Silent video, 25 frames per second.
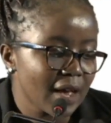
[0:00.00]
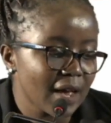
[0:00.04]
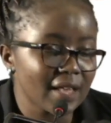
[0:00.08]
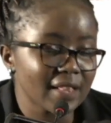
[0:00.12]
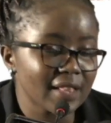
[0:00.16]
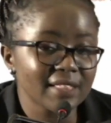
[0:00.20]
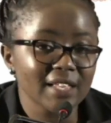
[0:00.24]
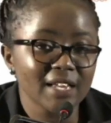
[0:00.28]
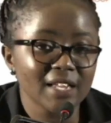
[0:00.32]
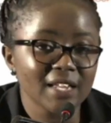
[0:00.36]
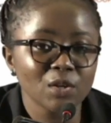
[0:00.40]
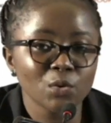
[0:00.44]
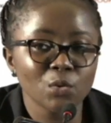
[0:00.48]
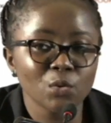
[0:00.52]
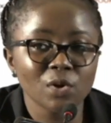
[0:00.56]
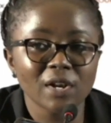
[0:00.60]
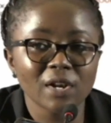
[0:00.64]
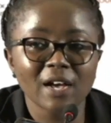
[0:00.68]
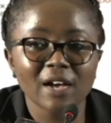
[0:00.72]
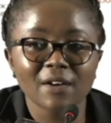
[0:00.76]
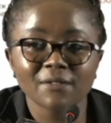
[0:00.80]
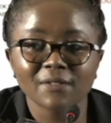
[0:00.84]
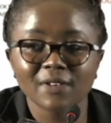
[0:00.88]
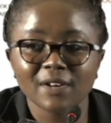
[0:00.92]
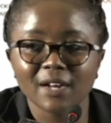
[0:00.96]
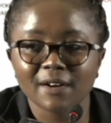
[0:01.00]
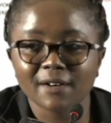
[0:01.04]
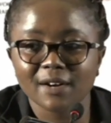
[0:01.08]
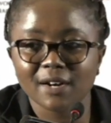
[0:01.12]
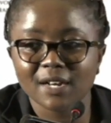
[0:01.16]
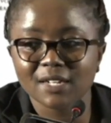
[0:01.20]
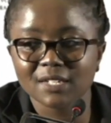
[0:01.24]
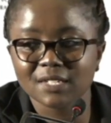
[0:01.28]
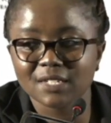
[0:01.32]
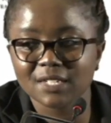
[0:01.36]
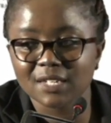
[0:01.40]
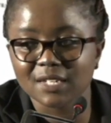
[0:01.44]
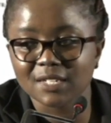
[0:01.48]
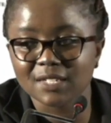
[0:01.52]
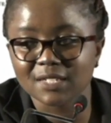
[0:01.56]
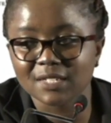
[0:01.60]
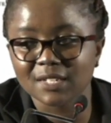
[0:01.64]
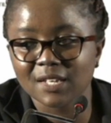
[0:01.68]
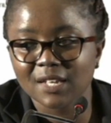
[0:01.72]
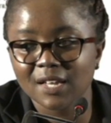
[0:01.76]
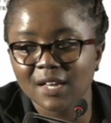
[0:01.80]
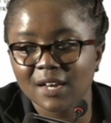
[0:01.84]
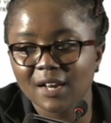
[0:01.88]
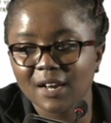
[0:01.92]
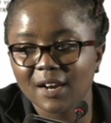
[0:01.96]
And then you will have guarantors.
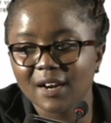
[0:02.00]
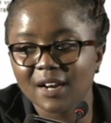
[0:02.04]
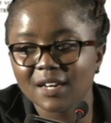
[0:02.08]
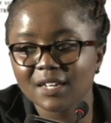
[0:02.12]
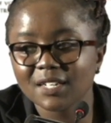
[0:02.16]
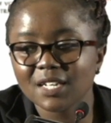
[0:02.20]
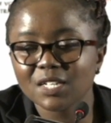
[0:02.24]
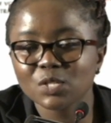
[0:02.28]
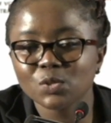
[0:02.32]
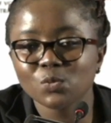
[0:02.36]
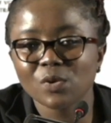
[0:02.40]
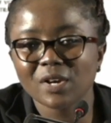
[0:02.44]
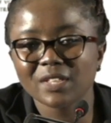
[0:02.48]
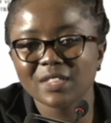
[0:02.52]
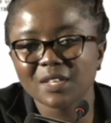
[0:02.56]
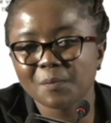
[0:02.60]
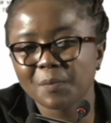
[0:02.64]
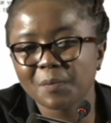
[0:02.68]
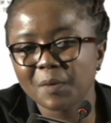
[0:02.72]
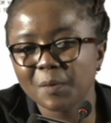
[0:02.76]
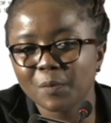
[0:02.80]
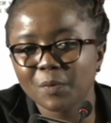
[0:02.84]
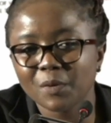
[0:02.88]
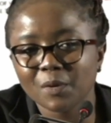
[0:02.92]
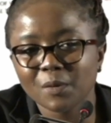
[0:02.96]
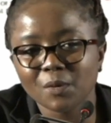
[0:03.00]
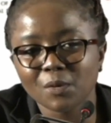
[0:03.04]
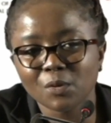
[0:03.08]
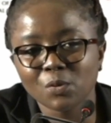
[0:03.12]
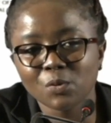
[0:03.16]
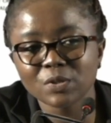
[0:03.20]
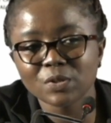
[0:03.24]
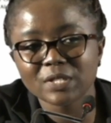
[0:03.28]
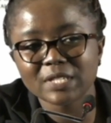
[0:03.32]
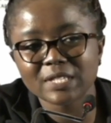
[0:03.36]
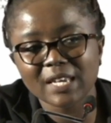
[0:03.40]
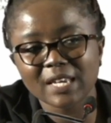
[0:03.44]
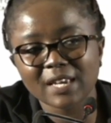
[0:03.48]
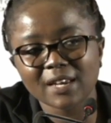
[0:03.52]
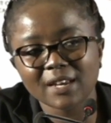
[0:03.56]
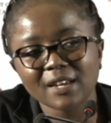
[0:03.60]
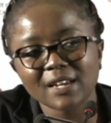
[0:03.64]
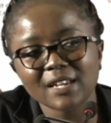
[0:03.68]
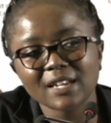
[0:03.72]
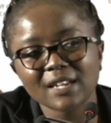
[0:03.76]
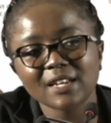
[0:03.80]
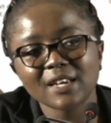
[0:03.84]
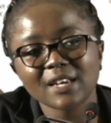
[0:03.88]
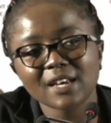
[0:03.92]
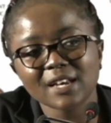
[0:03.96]
Guarantors were the people who say,
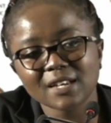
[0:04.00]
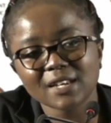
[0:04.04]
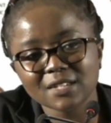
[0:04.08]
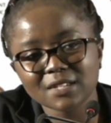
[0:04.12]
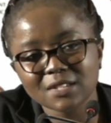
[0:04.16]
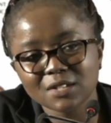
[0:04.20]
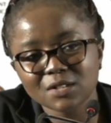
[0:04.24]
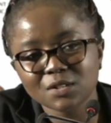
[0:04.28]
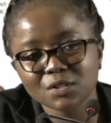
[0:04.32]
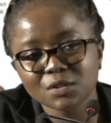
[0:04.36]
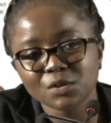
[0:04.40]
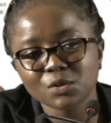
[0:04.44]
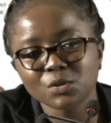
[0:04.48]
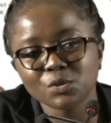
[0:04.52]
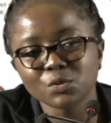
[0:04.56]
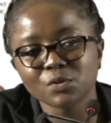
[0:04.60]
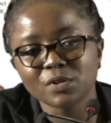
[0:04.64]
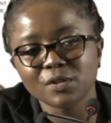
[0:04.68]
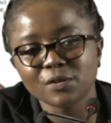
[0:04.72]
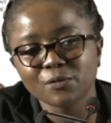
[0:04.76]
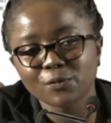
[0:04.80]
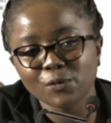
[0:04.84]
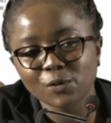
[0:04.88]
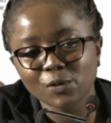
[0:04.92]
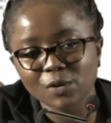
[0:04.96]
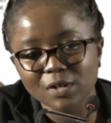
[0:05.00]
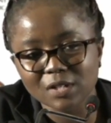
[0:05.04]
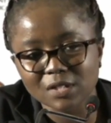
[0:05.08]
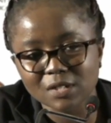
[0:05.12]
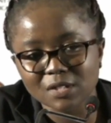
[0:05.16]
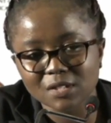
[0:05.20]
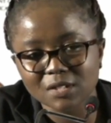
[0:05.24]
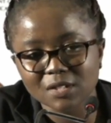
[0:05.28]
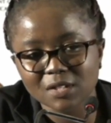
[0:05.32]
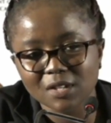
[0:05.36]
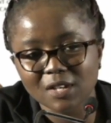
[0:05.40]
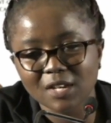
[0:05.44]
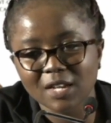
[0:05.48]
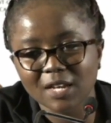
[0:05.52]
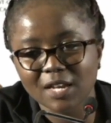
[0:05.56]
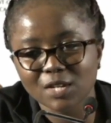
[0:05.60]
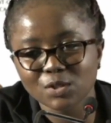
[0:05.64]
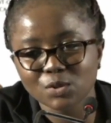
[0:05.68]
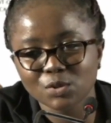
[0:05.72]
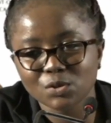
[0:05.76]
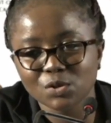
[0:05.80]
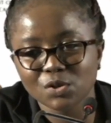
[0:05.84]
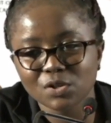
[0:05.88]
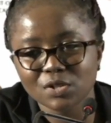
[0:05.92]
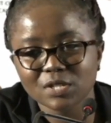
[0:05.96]
in case you default, in
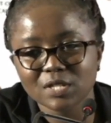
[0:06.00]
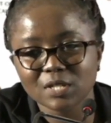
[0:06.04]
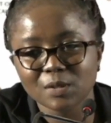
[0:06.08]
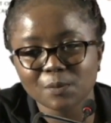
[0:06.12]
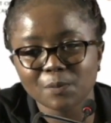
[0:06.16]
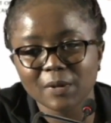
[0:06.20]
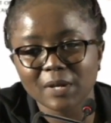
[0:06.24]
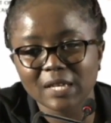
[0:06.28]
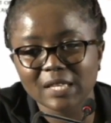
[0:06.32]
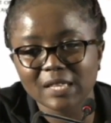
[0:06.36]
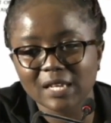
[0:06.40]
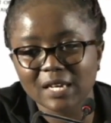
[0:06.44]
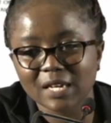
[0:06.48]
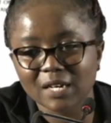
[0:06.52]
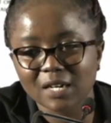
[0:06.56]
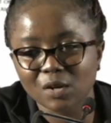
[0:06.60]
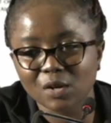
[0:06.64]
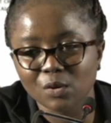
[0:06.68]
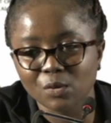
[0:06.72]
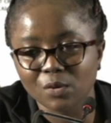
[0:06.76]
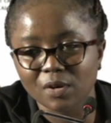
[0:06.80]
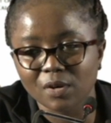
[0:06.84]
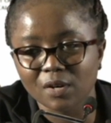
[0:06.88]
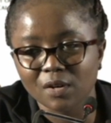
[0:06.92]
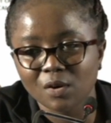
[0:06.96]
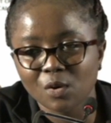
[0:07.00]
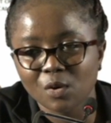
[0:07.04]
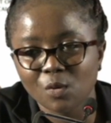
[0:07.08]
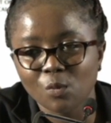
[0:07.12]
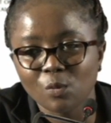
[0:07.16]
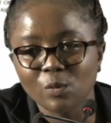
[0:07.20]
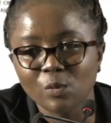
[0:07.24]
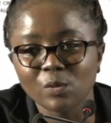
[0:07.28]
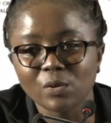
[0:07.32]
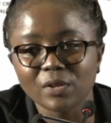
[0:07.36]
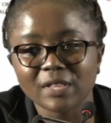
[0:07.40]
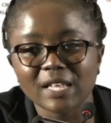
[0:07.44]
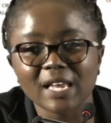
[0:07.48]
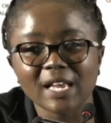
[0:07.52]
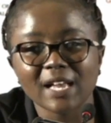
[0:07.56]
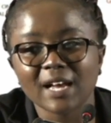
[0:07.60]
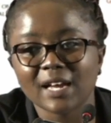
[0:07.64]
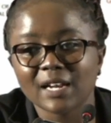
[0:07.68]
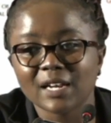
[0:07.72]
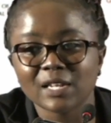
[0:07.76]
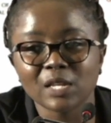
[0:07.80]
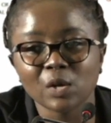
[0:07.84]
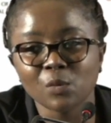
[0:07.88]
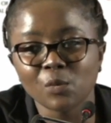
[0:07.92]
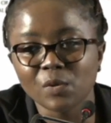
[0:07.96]
case you don't repay that loan,
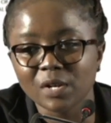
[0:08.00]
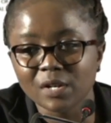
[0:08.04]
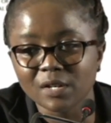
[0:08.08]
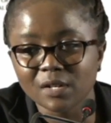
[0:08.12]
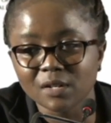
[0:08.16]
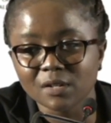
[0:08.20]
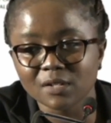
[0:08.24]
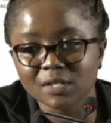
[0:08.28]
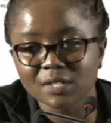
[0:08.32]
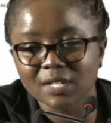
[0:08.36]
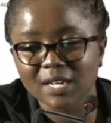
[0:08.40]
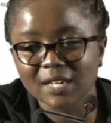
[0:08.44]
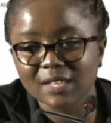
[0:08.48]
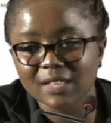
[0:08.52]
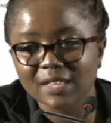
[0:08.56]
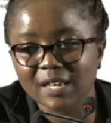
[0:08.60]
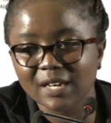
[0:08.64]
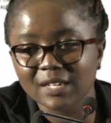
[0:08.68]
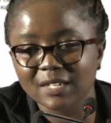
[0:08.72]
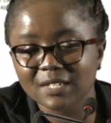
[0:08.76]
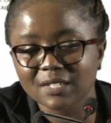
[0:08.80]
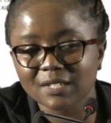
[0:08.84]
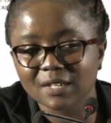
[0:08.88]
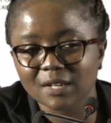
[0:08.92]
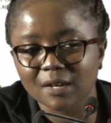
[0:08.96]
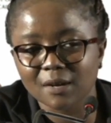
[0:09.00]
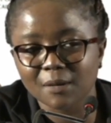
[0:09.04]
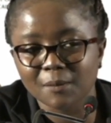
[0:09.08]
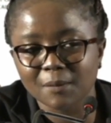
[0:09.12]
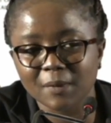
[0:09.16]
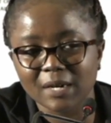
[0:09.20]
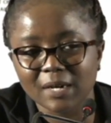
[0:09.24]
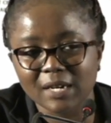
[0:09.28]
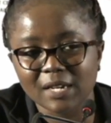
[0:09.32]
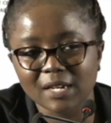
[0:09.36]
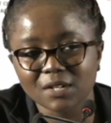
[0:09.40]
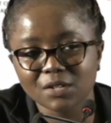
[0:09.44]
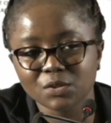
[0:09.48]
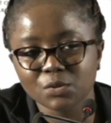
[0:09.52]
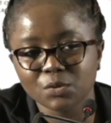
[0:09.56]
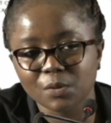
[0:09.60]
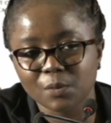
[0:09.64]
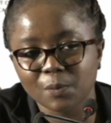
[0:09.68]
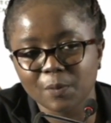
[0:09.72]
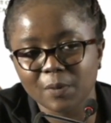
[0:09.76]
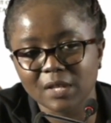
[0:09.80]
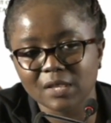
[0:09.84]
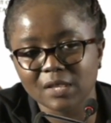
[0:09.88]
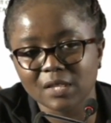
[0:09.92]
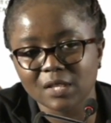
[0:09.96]
they will take that mandate to
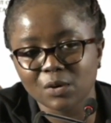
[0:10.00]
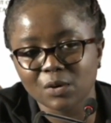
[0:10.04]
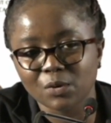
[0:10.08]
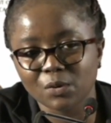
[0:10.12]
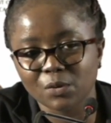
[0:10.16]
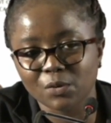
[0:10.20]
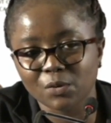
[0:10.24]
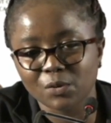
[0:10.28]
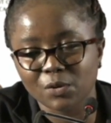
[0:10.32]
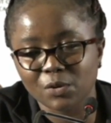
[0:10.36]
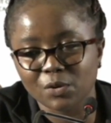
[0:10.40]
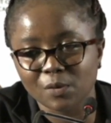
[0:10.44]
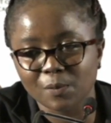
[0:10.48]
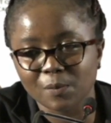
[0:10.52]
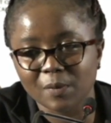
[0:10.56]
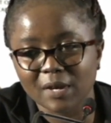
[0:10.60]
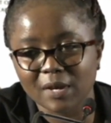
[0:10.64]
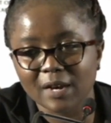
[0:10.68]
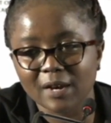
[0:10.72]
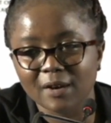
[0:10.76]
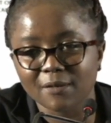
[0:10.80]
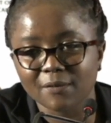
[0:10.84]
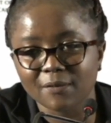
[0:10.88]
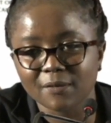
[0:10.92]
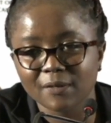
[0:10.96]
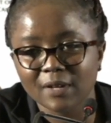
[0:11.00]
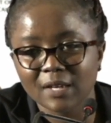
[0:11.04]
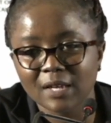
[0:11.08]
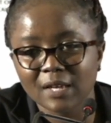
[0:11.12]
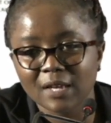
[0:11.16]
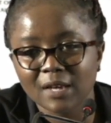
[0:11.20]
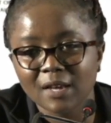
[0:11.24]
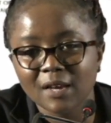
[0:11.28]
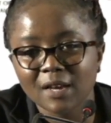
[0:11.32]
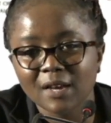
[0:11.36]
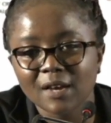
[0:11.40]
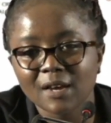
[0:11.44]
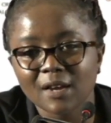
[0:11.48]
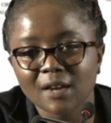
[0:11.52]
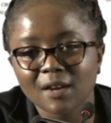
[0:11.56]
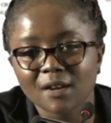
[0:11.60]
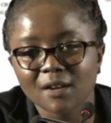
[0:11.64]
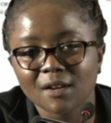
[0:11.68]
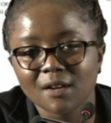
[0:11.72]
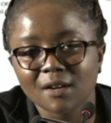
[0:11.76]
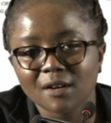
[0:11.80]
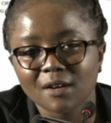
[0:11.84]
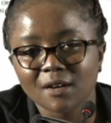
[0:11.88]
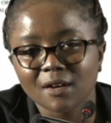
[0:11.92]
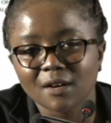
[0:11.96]
repay the loan on your behalf.
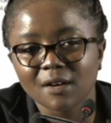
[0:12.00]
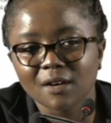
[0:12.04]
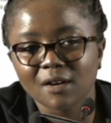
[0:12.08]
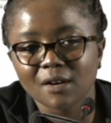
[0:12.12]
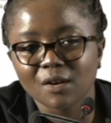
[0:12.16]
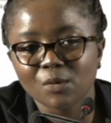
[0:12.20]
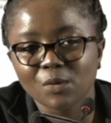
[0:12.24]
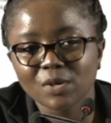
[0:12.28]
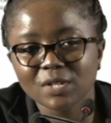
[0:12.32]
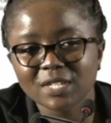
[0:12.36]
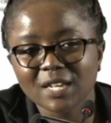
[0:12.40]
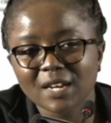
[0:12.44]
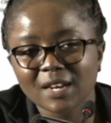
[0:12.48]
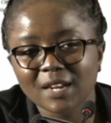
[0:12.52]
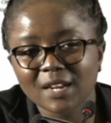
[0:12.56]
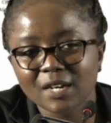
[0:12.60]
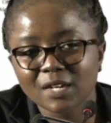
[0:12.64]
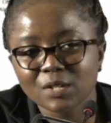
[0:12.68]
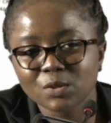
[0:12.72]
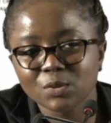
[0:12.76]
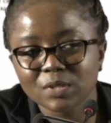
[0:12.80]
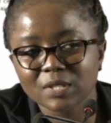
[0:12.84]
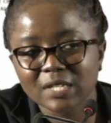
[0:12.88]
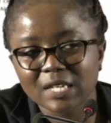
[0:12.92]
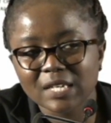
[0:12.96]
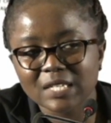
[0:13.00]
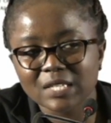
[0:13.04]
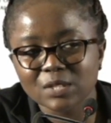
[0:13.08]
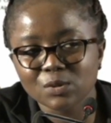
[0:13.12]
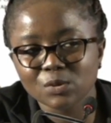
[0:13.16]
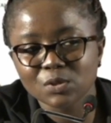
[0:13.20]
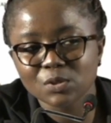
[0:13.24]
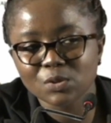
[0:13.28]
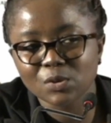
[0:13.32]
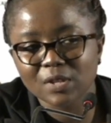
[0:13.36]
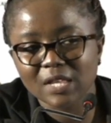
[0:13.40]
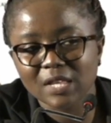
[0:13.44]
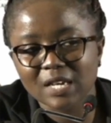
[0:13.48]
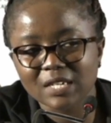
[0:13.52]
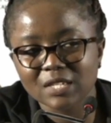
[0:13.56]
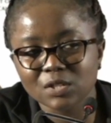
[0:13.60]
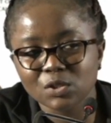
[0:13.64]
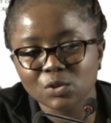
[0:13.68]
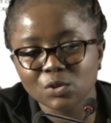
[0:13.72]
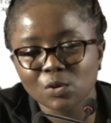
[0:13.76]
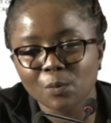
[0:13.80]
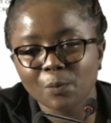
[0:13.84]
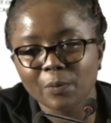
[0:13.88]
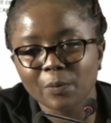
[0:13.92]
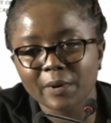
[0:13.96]
What I like to say is also that
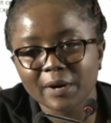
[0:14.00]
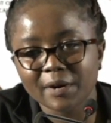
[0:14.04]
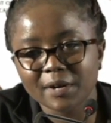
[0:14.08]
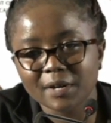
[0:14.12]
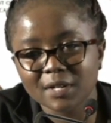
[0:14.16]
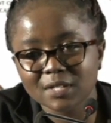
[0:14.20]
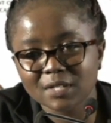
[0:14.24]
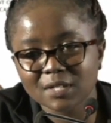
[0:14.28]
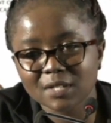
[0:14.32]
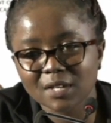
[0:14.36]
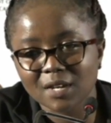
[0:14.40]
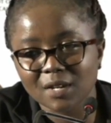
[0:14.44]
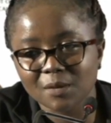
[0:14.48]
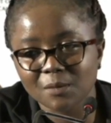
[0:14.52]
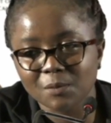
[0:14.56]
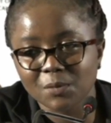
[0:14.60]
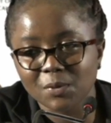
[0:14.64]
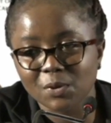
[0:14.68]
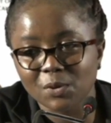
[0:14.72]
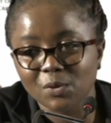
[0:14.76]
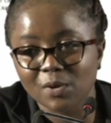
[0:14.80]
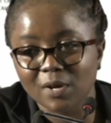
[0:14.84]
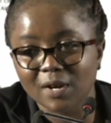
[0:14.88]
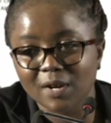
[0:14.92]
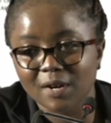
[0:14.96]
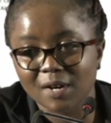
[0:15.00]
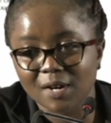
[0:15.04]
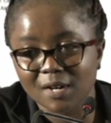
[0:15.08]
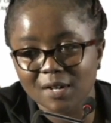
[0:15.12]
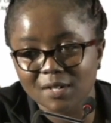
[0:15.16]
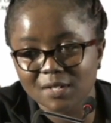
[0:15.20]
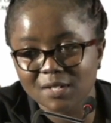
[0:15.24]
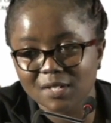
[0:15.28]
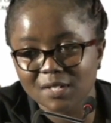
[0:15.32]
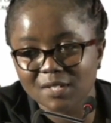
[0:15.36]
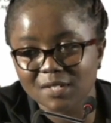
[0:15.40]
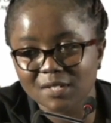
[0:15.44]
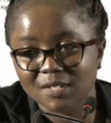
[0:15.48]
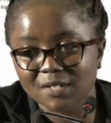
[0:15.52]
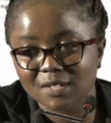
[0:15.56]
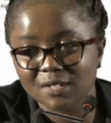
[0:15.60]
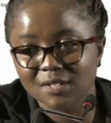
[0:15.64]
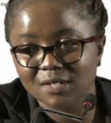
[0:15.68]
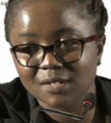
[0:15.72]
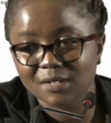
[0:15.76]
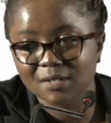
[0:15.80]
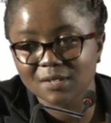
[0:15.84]
your parents can be your guarantors.